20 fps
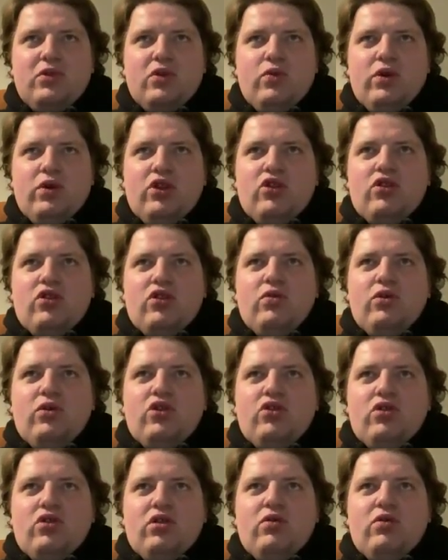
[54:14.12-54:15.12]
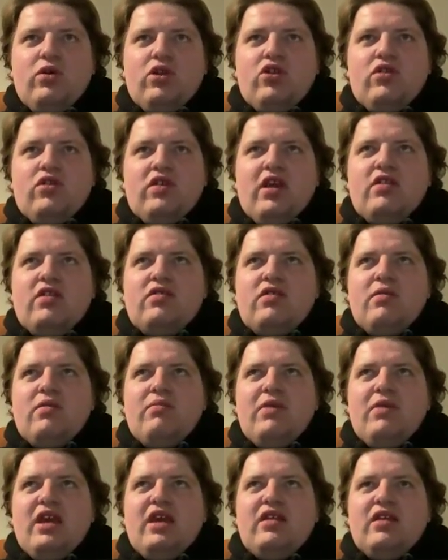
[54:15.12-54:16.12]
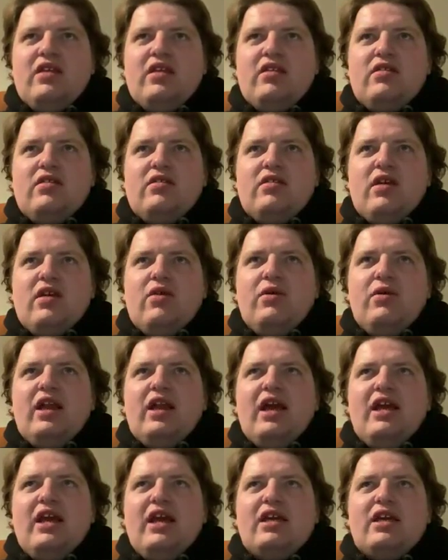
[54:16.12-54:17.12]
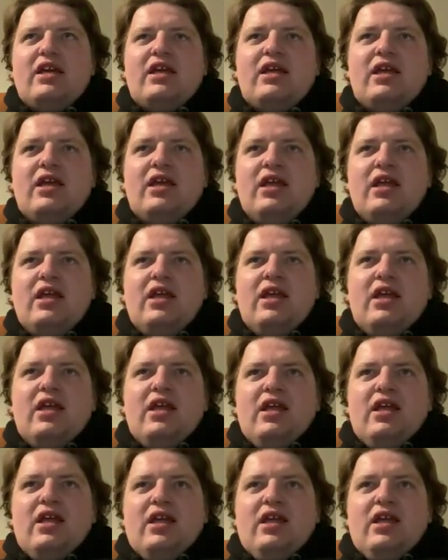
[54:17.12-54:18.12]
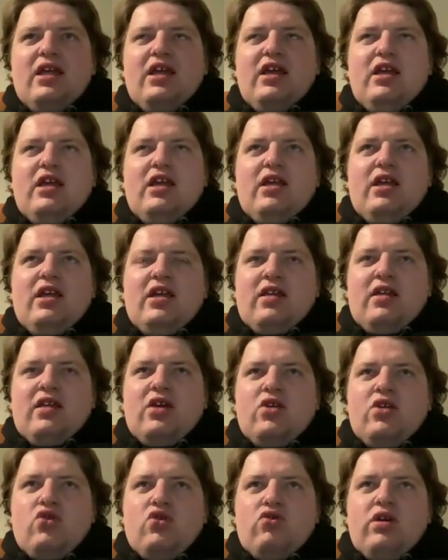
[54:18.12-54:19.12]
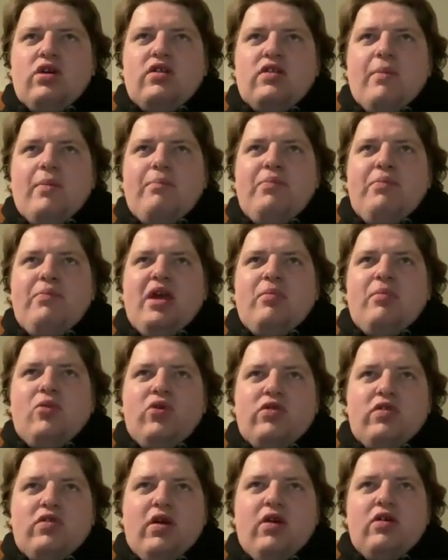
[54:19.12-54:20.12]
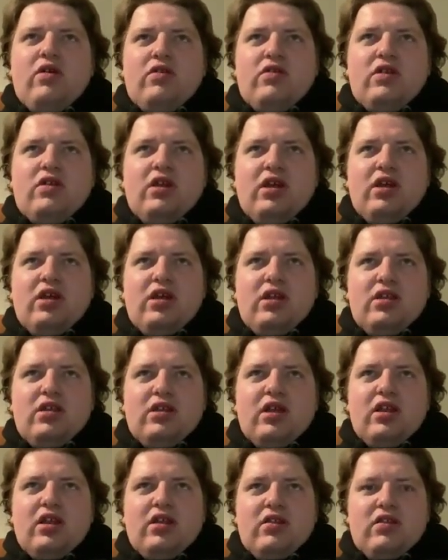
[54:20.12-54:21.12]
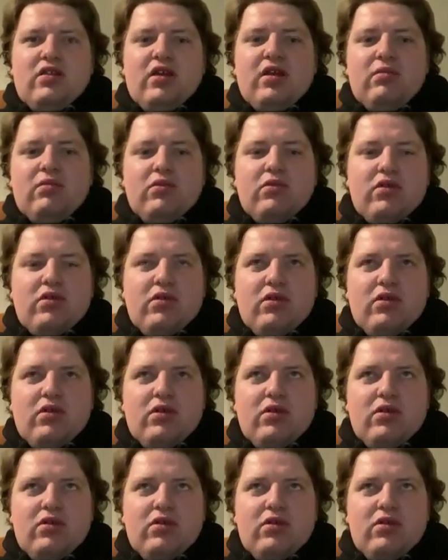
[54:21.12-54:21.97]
which says to me that Dewi Lake, his injury is a bit more serious than it seems.